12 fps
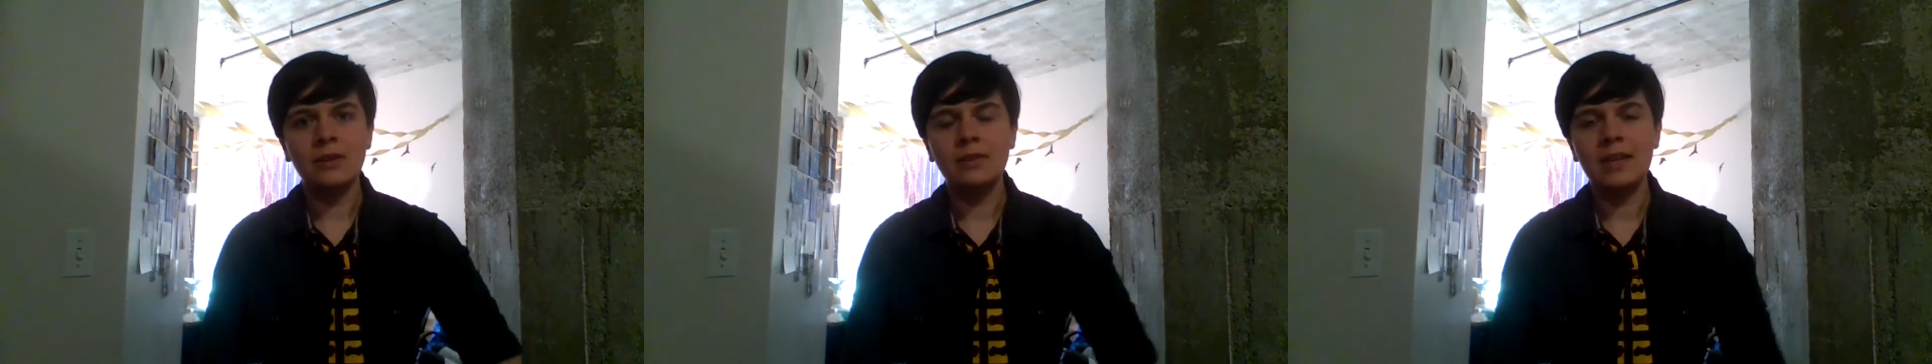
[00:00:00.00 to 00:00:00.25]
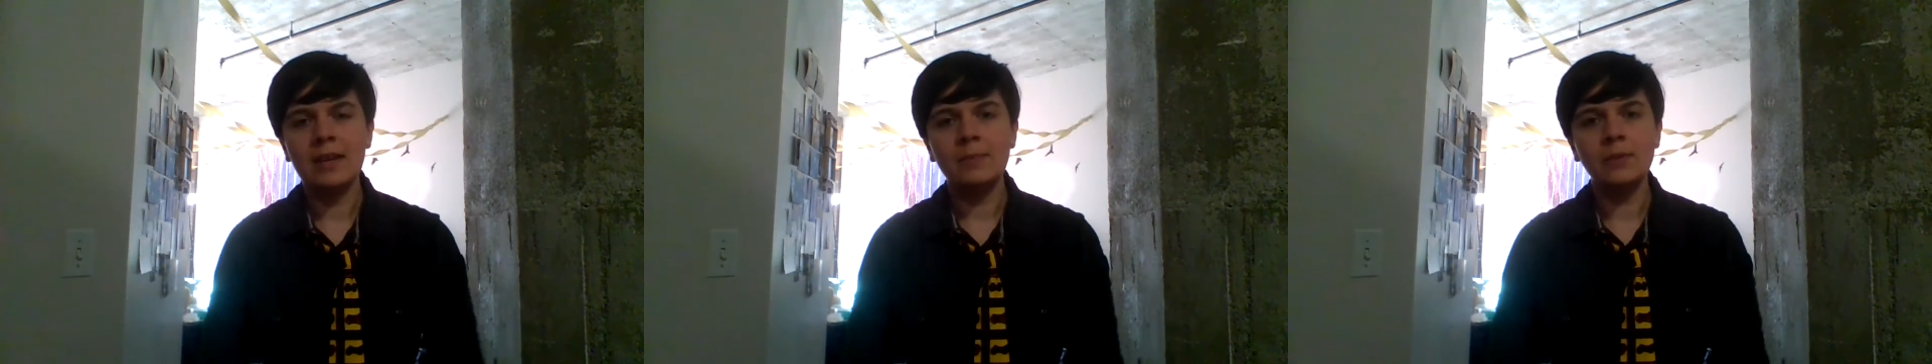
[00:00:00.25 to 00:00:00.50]
our
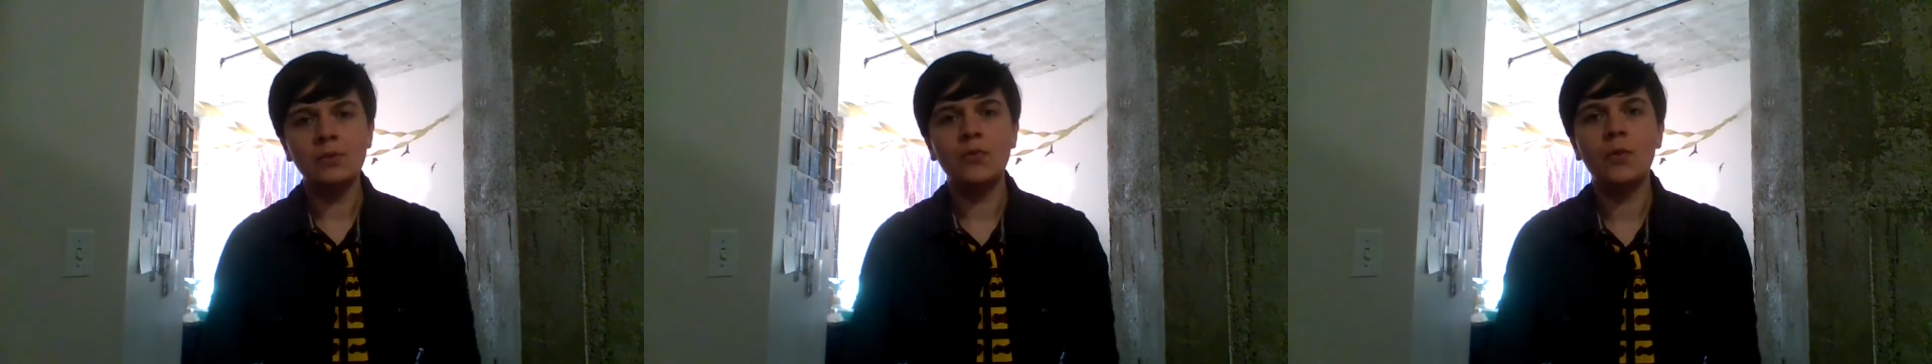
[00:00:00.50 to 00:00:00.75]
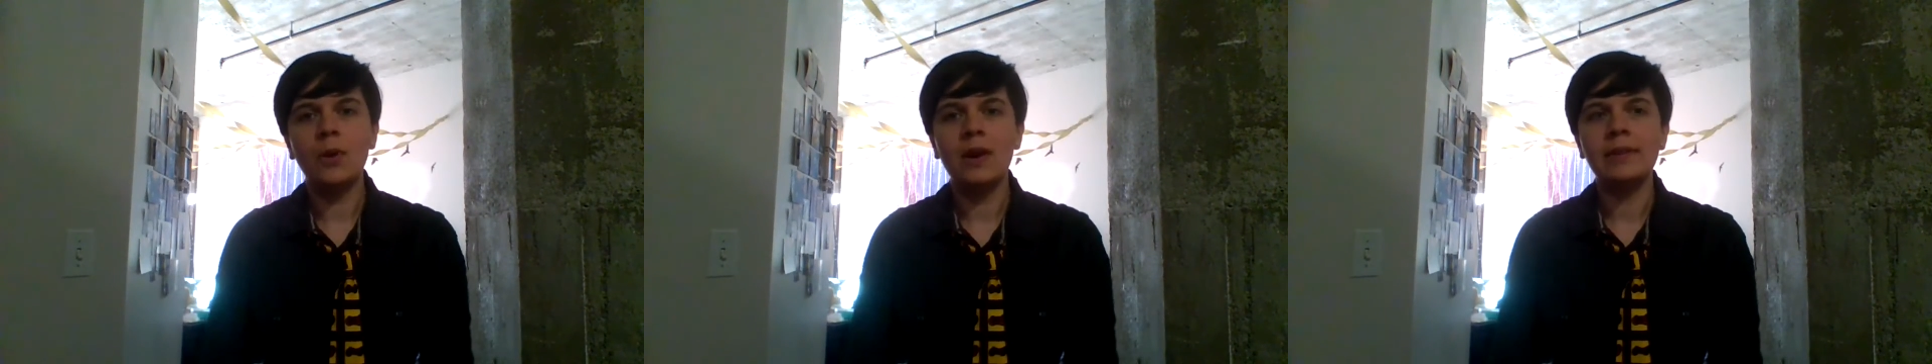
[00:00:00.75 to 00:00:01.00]
tables
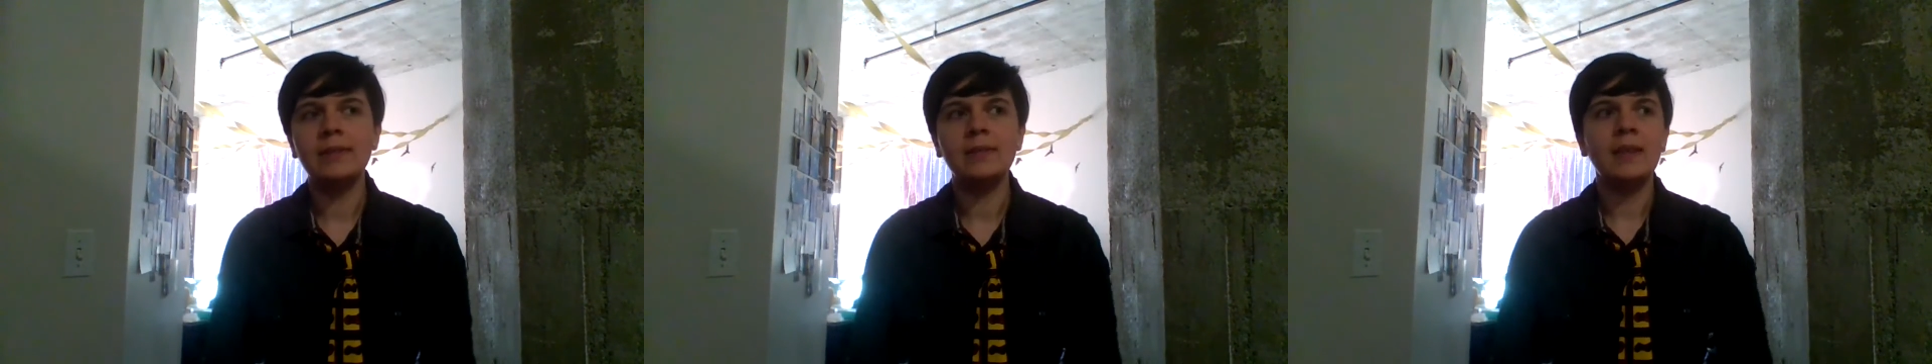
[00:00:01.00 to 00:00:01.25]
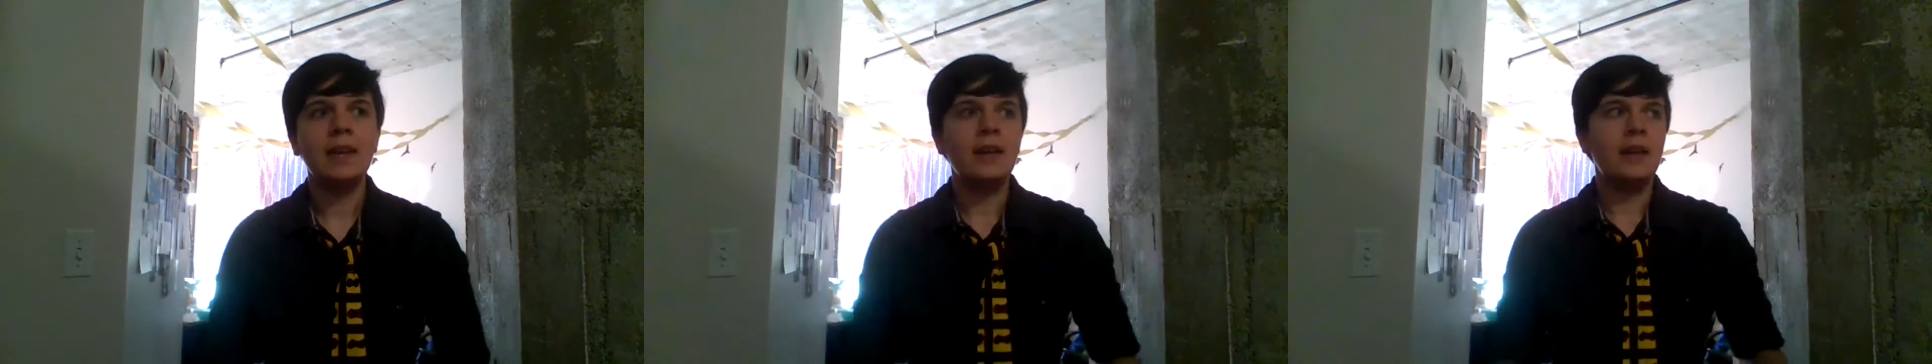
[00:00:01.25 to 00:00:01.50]
for us,
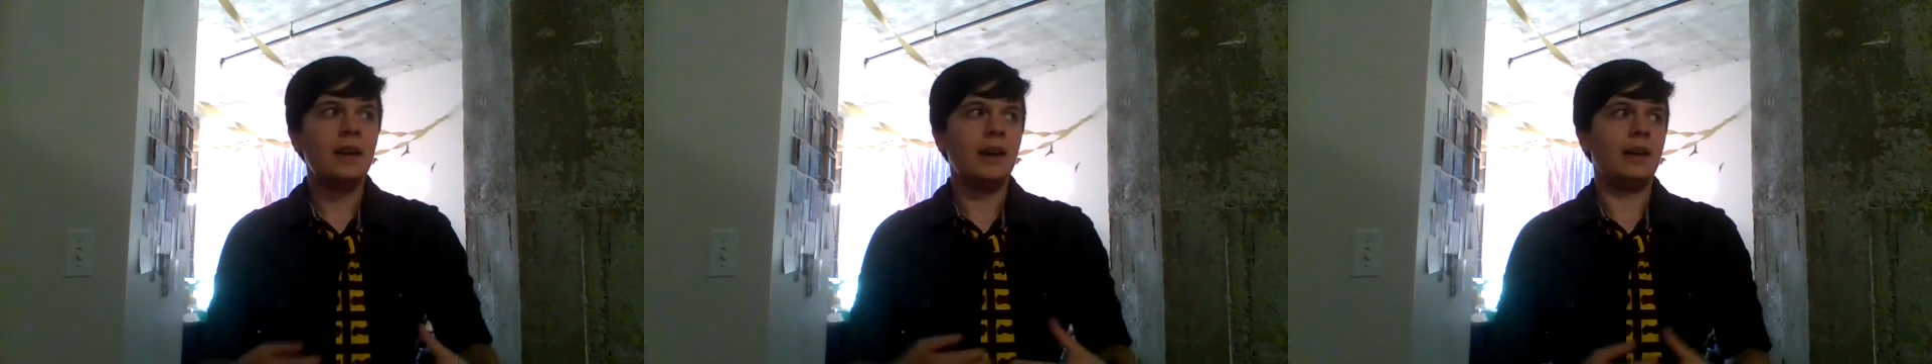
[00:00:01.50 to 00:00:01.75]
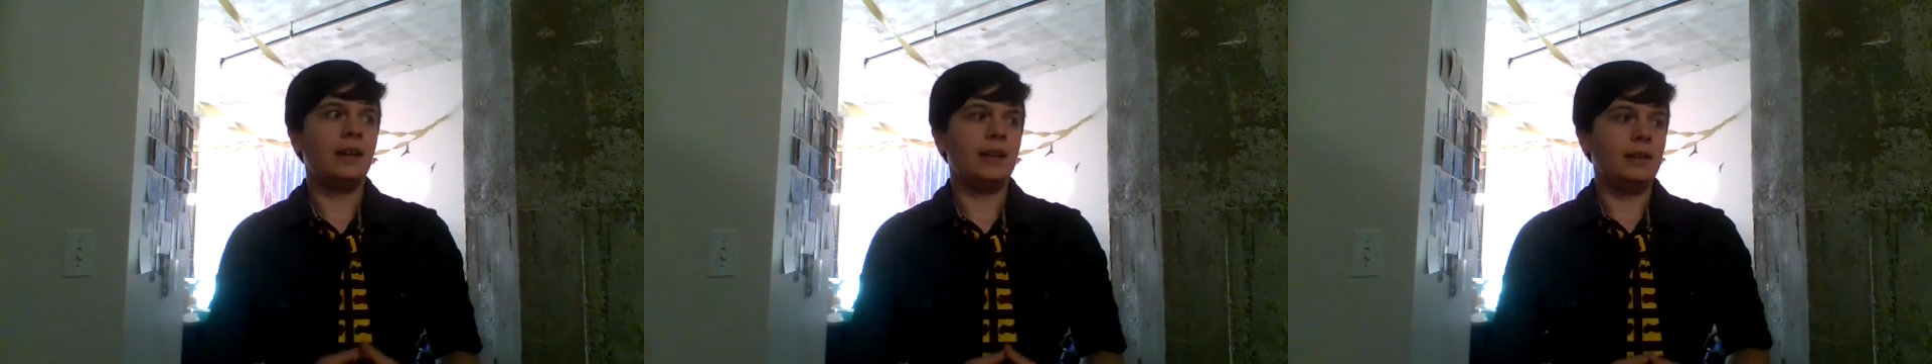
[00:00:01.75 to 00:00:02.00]

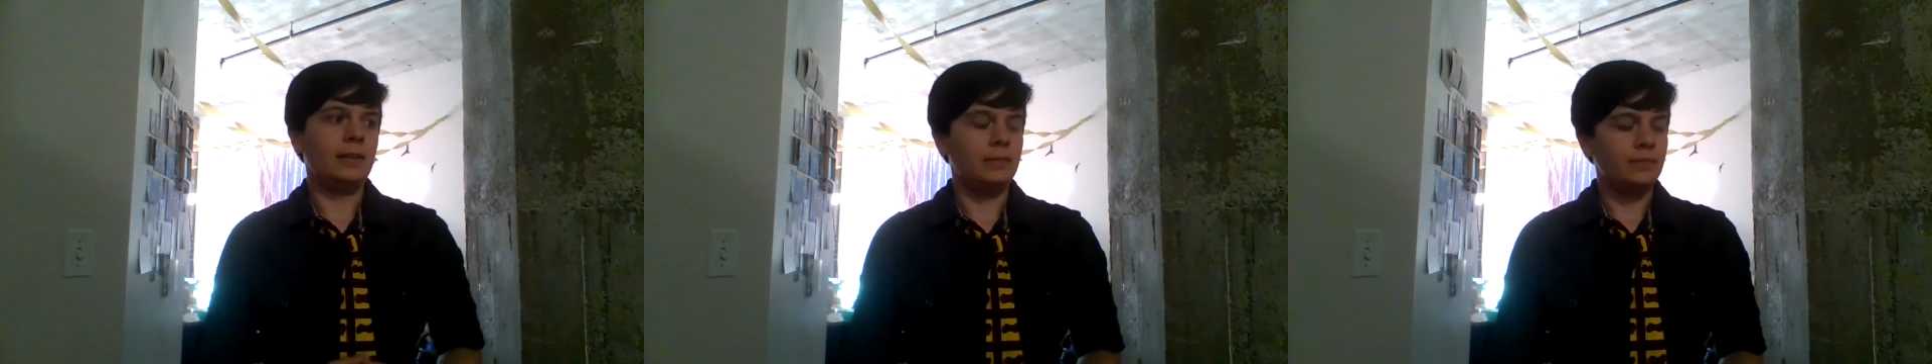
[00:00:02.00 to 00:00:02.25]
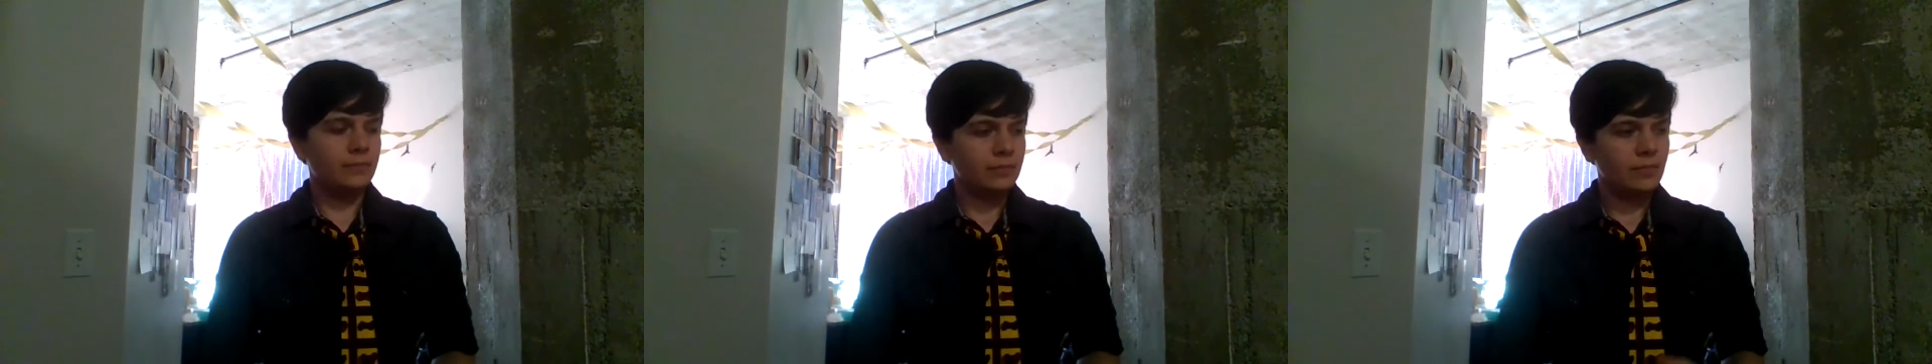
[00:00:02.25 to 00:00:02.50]

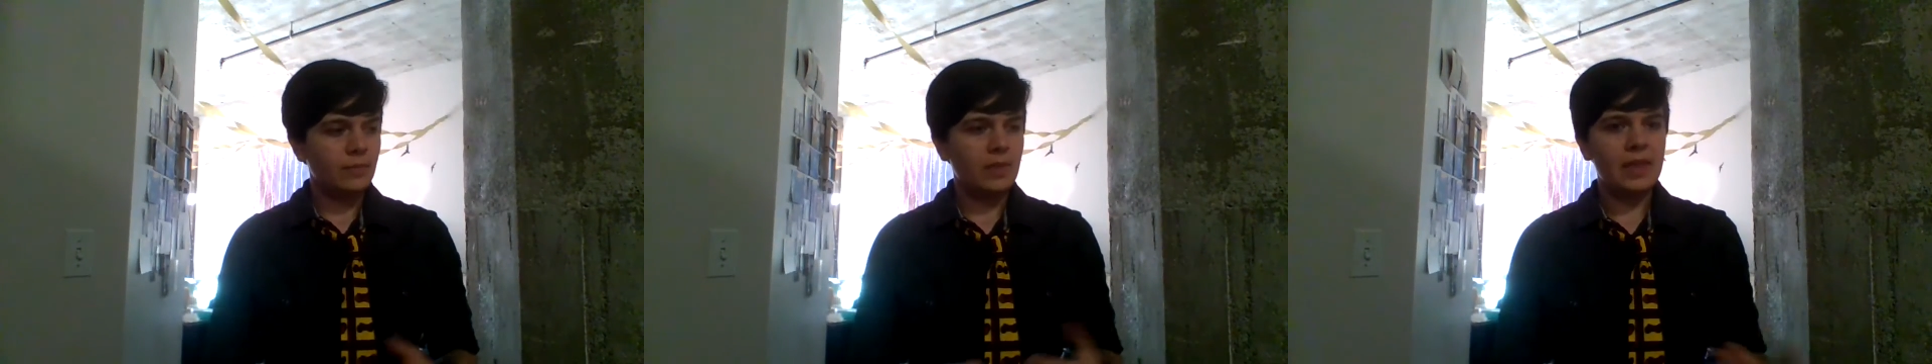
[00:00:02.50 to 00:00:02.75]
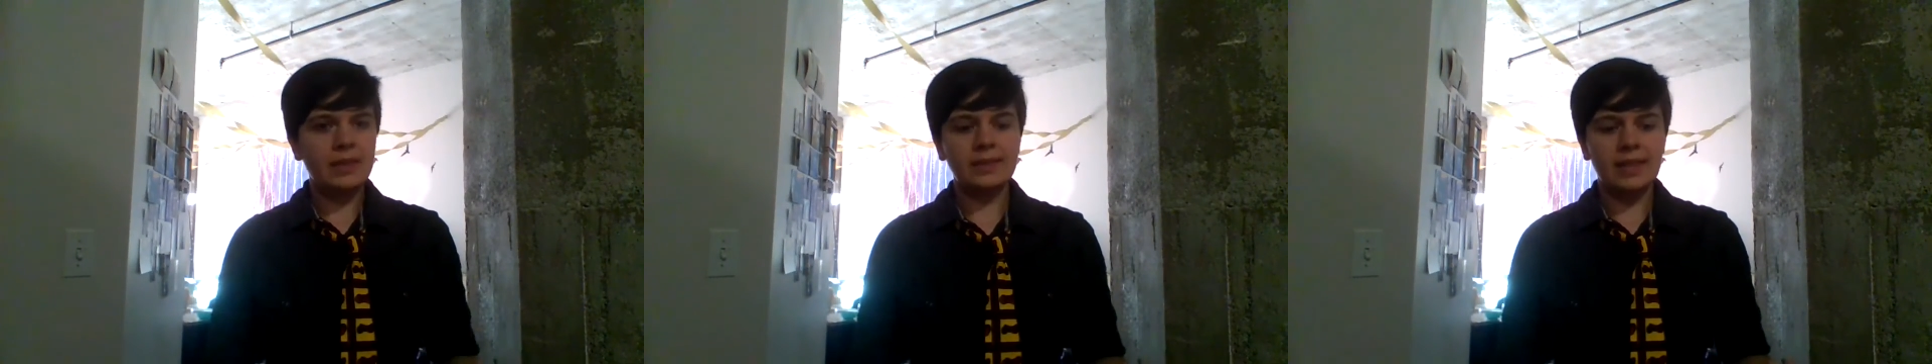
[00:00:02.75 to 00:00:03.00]

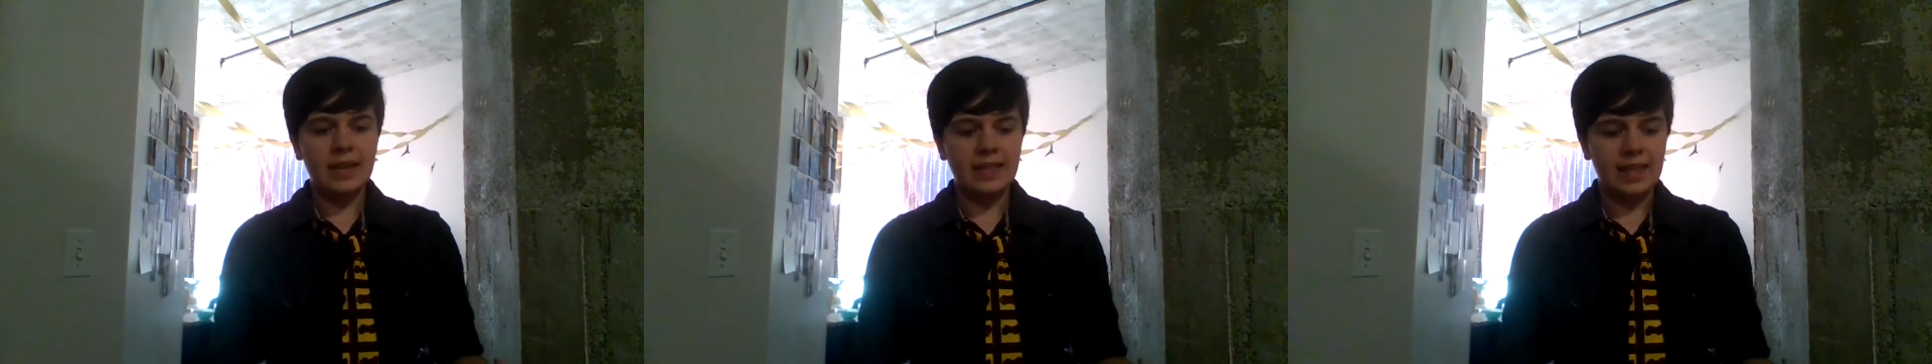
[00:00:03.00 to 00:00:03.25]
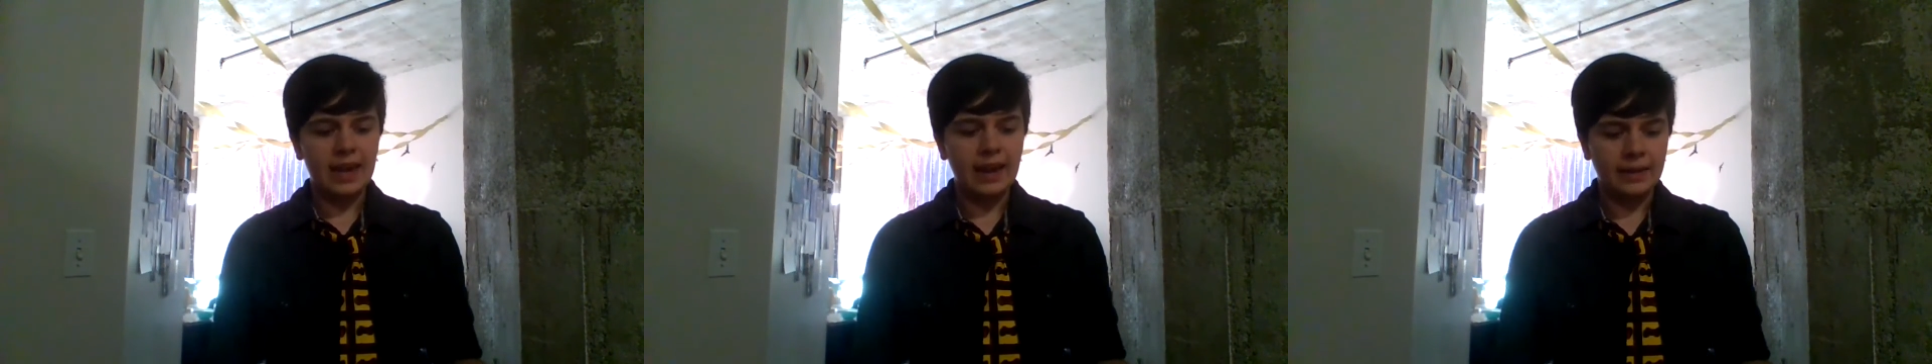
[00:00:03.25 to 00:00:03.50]
things like
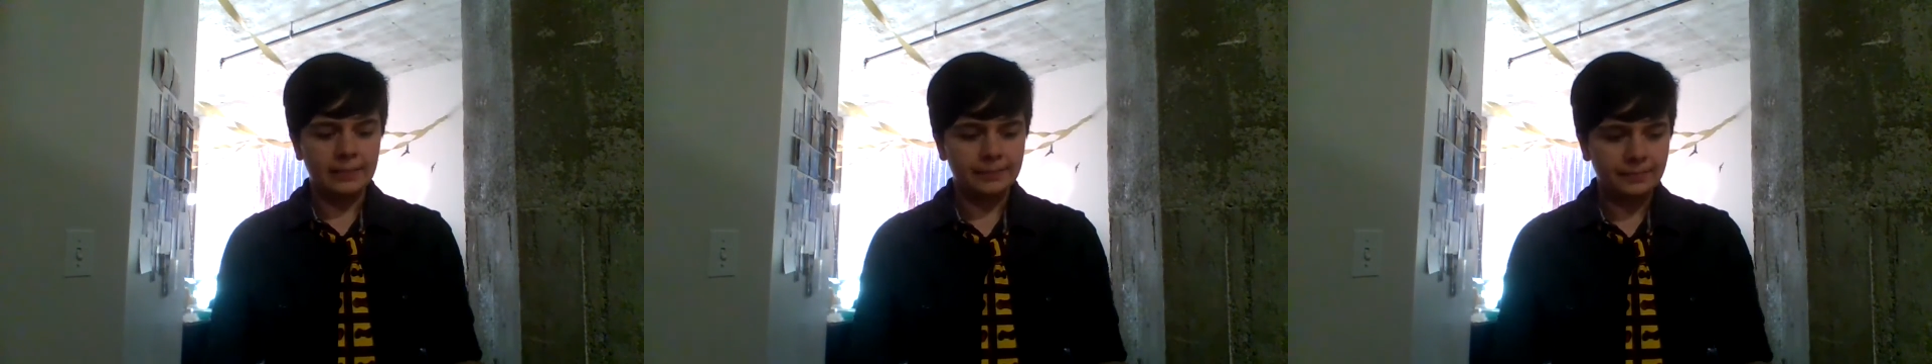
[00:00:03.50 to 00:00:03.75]
that.